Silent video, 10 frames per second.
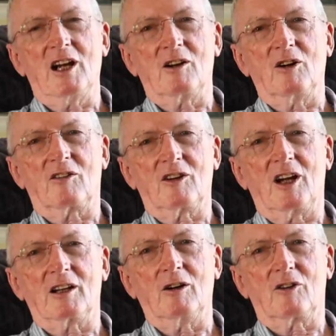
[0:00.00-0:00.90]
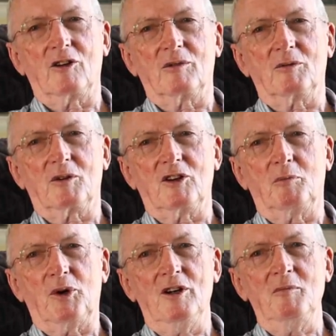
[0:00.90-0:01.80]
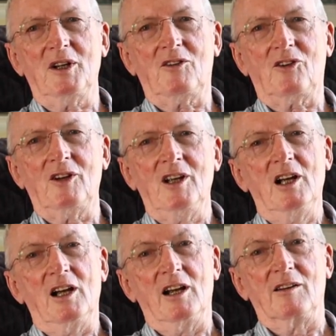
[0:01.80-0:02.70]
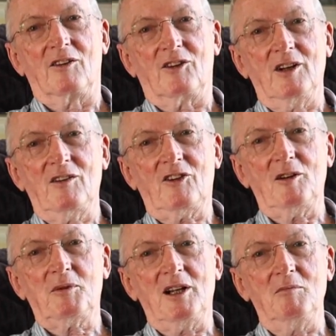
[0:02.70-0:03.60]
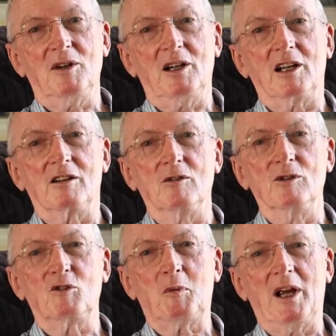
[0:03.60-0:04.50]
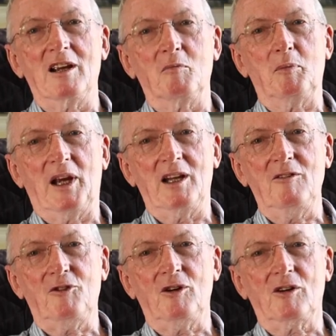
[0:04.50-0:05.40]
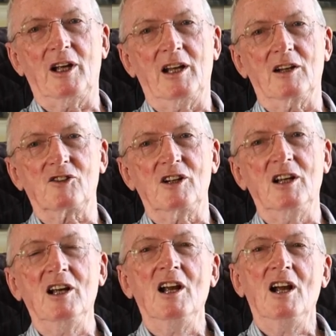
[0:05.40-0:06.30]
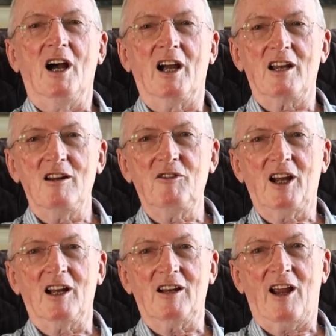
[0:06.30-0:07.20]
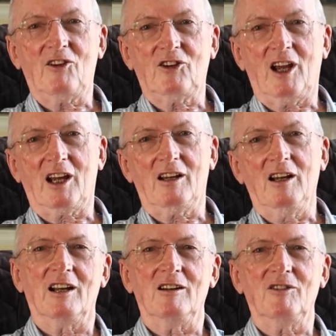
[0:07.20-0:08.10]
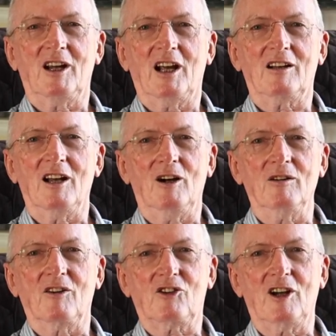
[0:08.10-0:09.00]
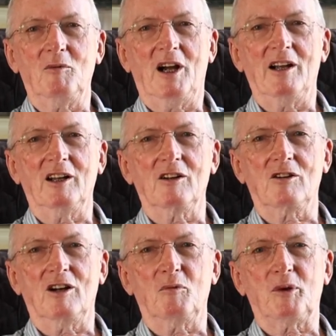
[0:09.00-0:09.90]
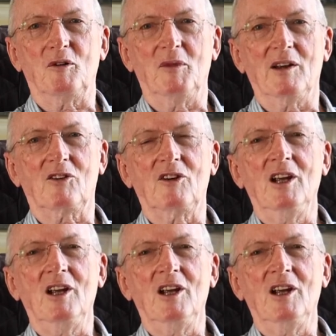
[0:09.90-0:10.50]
I got the permits. And since September, I don't pay a penny for energy. I even get SREC. I even get now in summer $100 per month